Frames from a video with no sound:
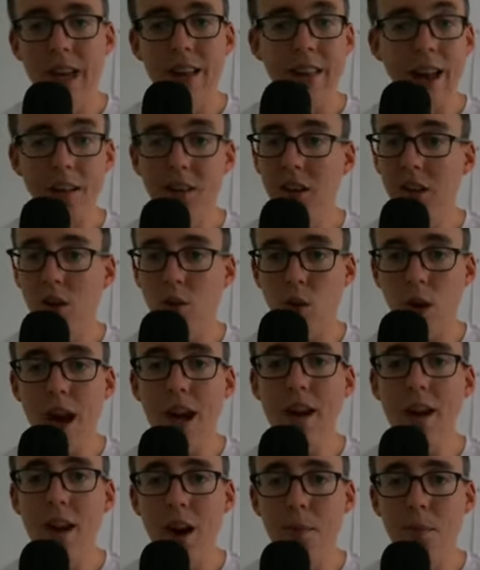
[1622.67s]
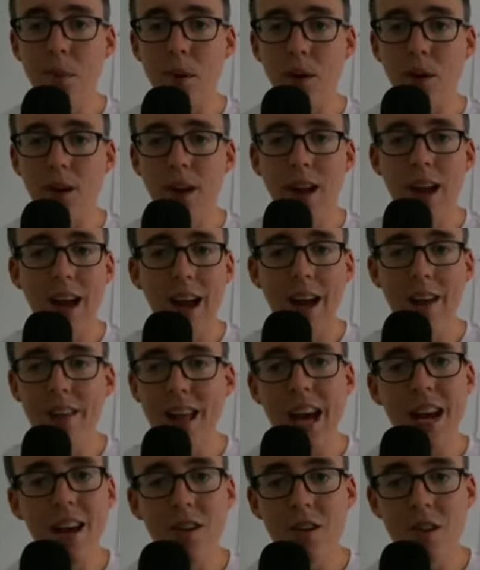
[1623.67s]
That's a great number, and
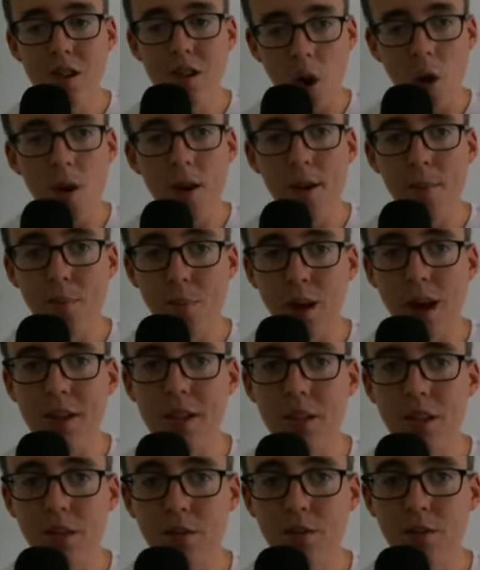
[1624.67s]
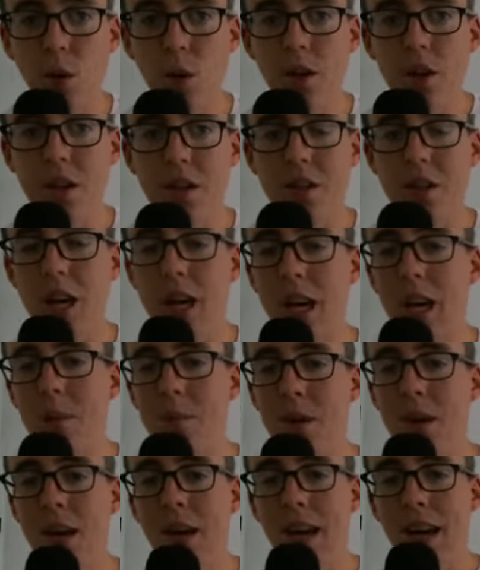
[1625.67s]
that is darn impressive for this
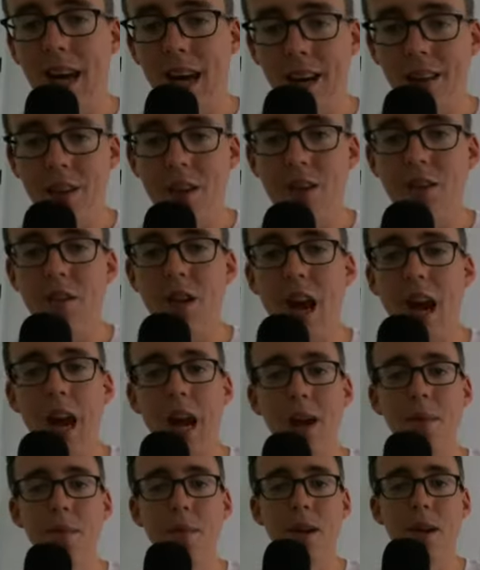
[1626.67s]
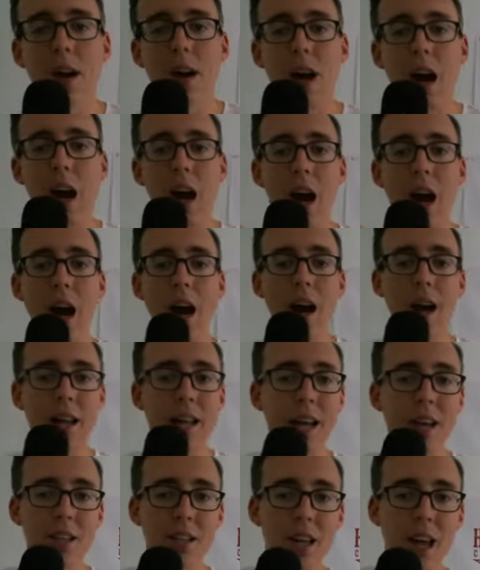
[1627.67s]
team in this game
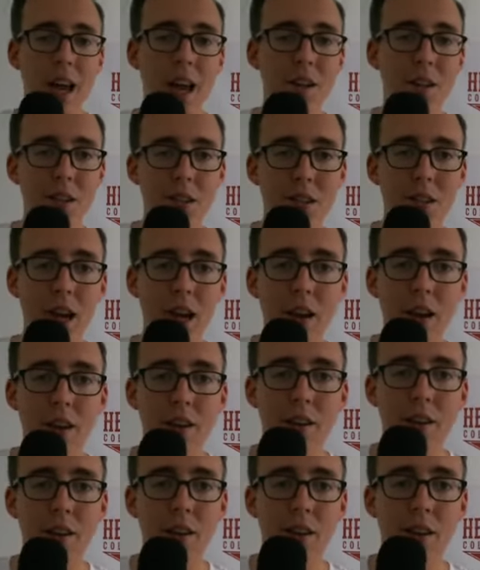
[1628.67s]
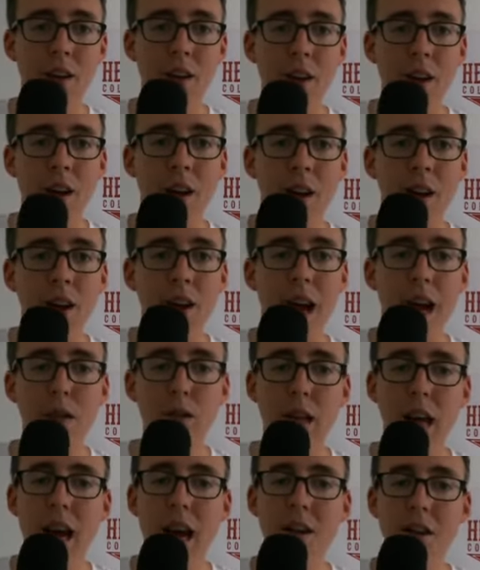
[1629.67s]
against Kansas State.
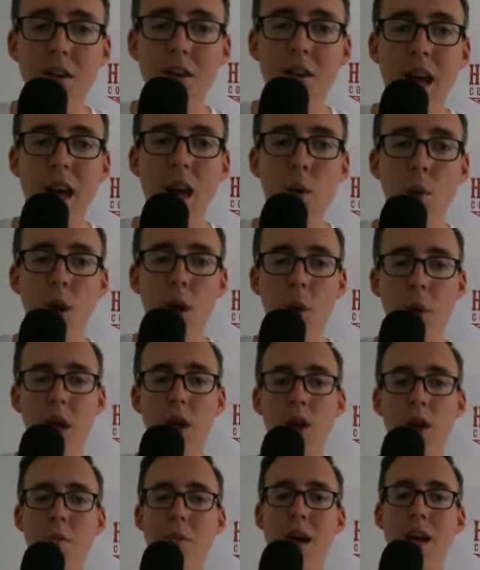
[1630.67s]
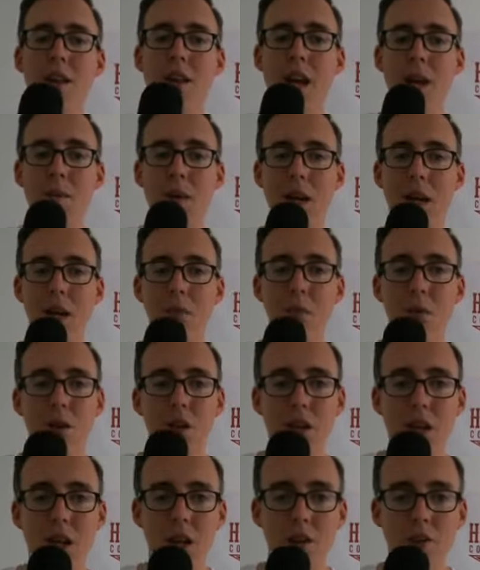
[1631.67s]
Now, Kansas State, what do we learn about them? A couple
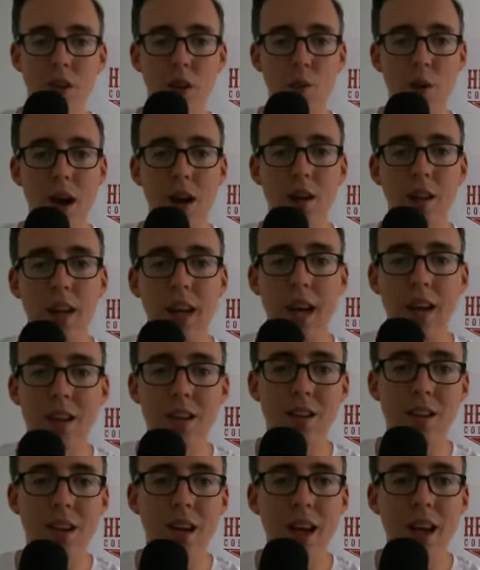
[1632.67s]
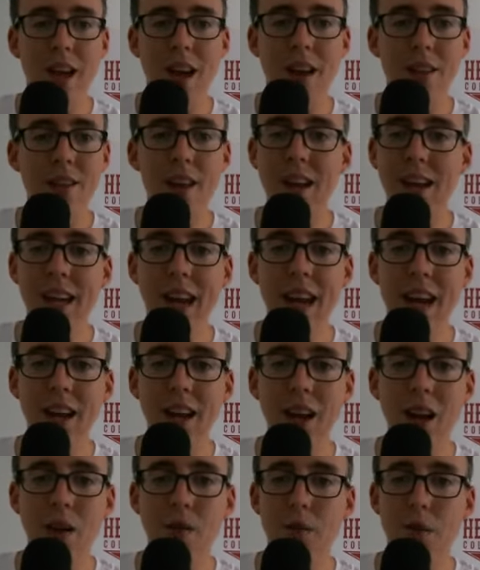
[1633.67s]
of things for the Wildcats. They
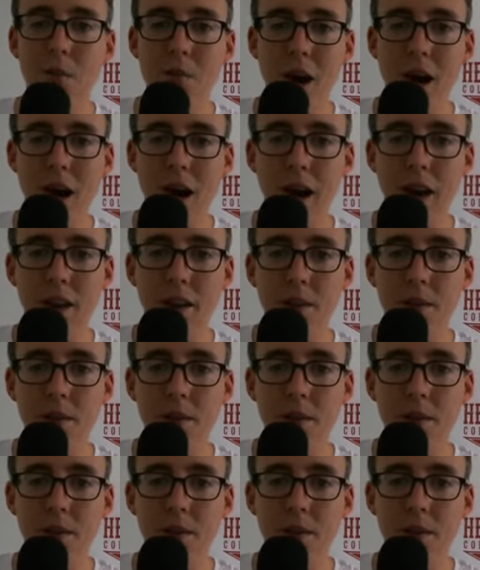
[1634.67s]
can't come from behind.